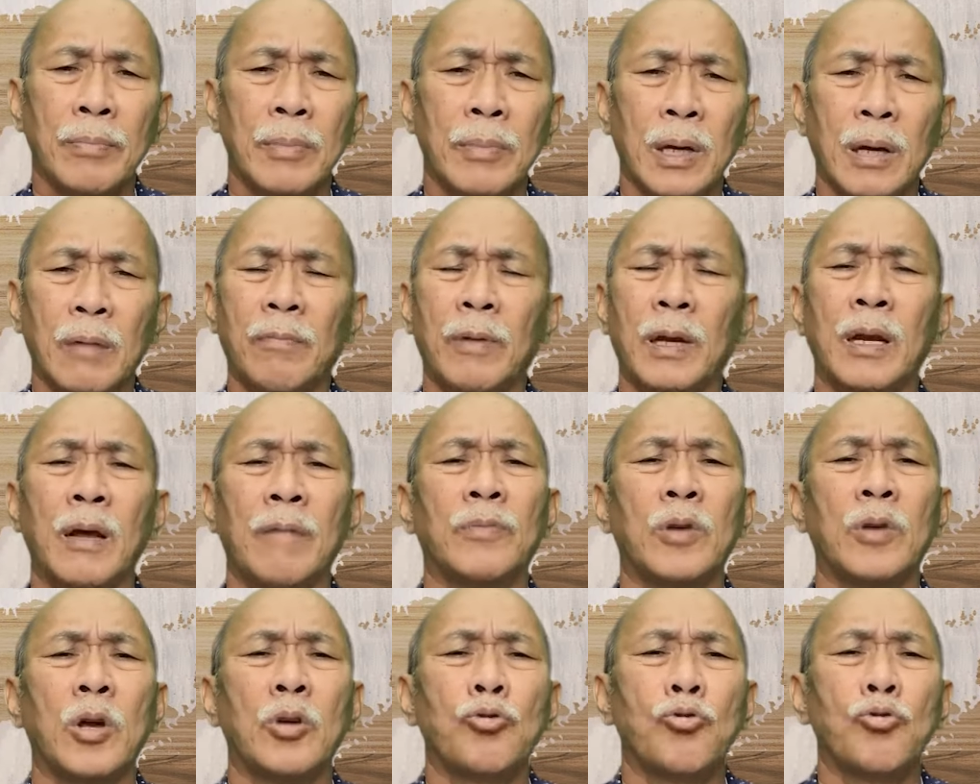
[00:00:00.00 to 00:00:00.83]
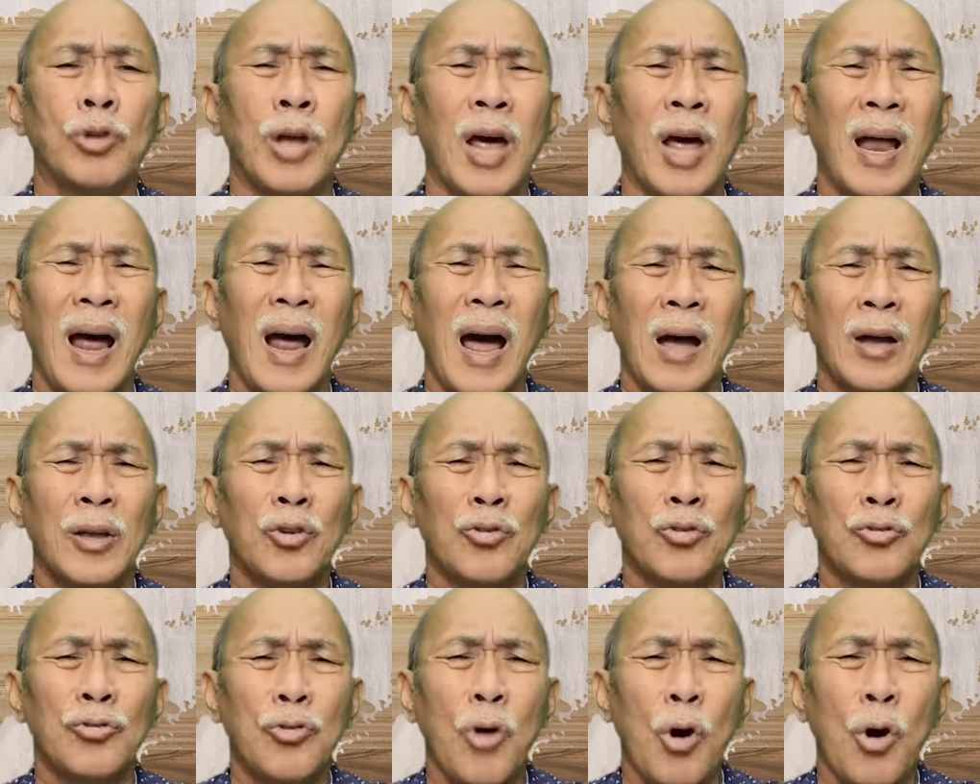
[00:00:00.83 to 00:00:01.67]
Even if they do not, you
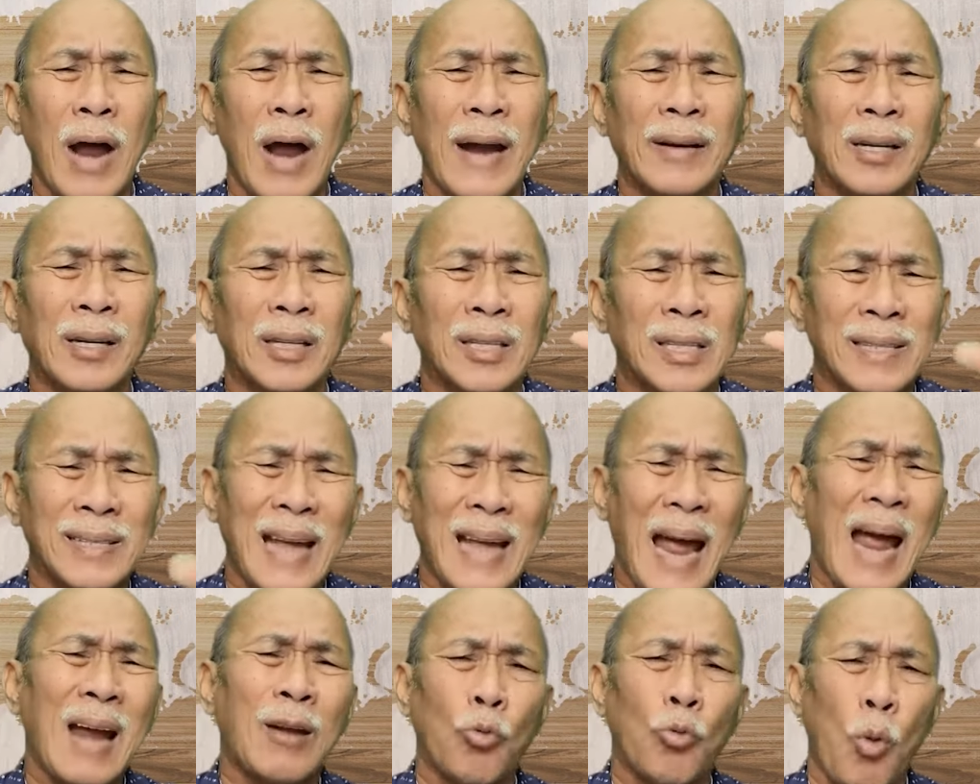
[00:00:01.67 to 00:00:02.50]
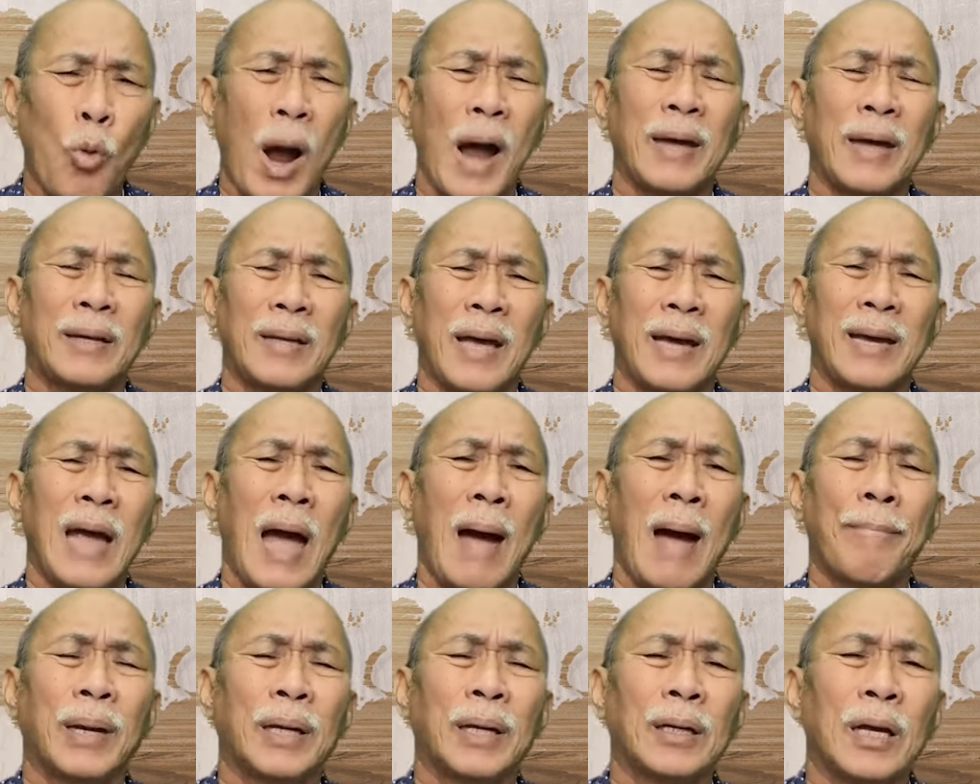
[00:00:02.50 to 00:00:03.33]
don't understand why they
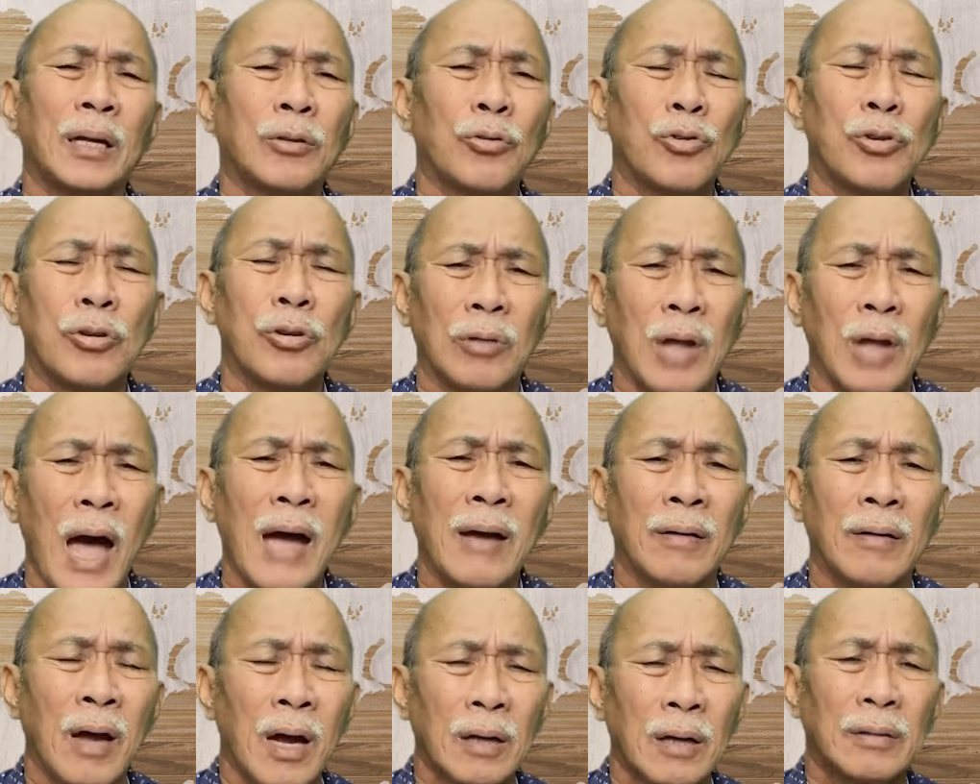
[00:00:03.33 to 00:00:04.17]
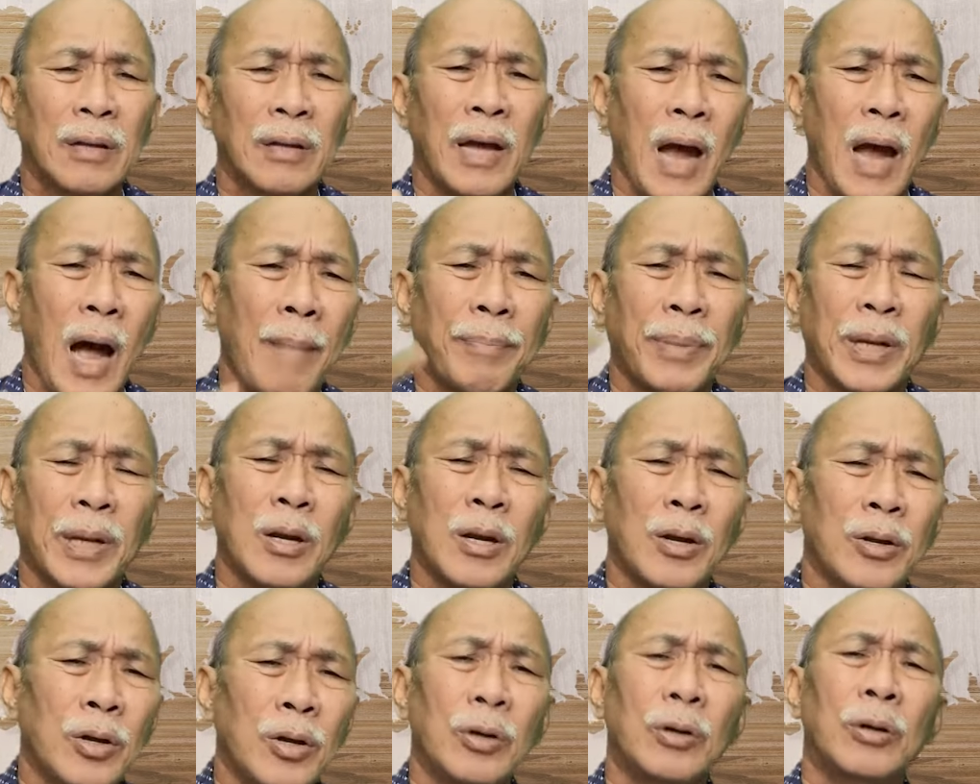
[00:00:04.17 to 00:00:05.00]
happen into your life. They happen to
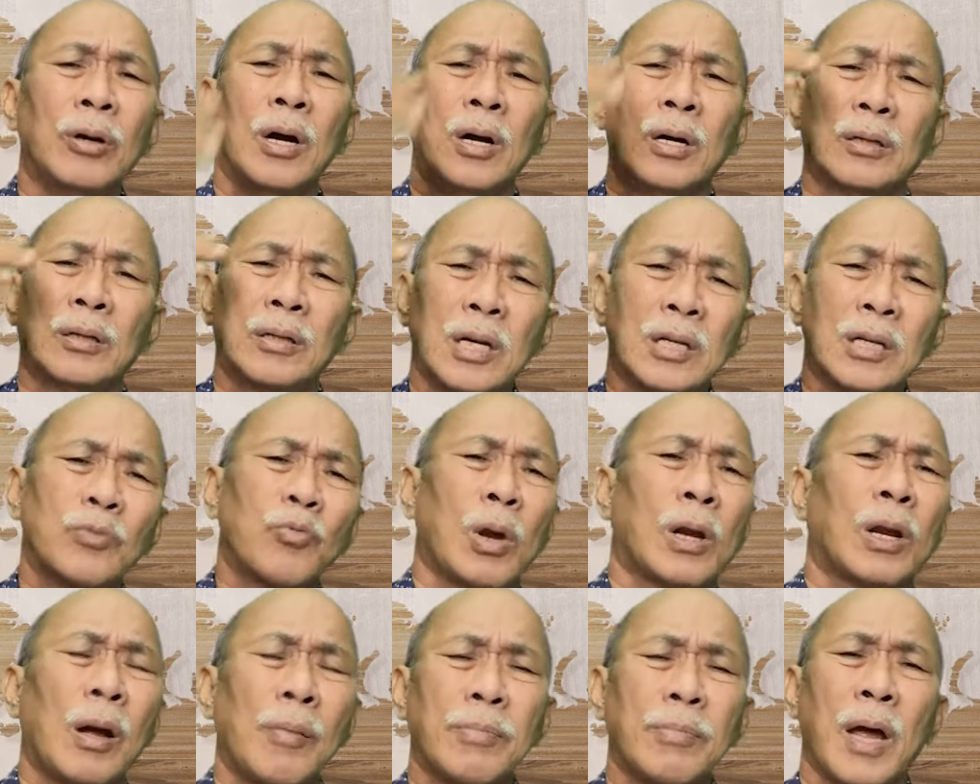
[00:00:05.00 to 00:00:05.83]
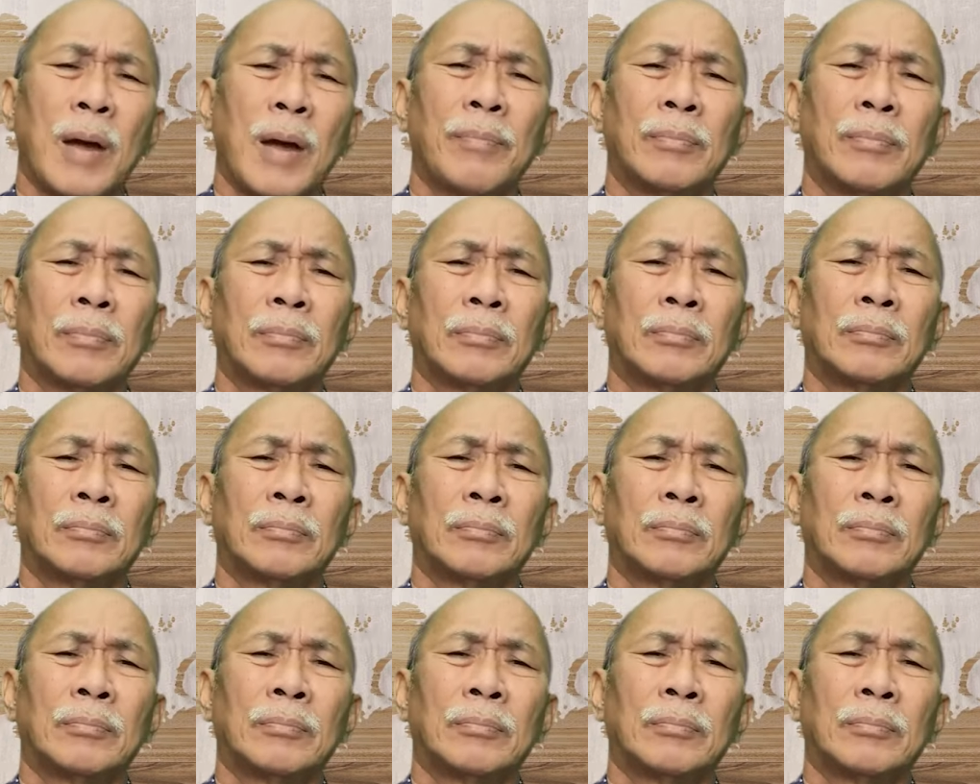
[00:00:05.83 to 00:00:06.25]
you, just welcome them.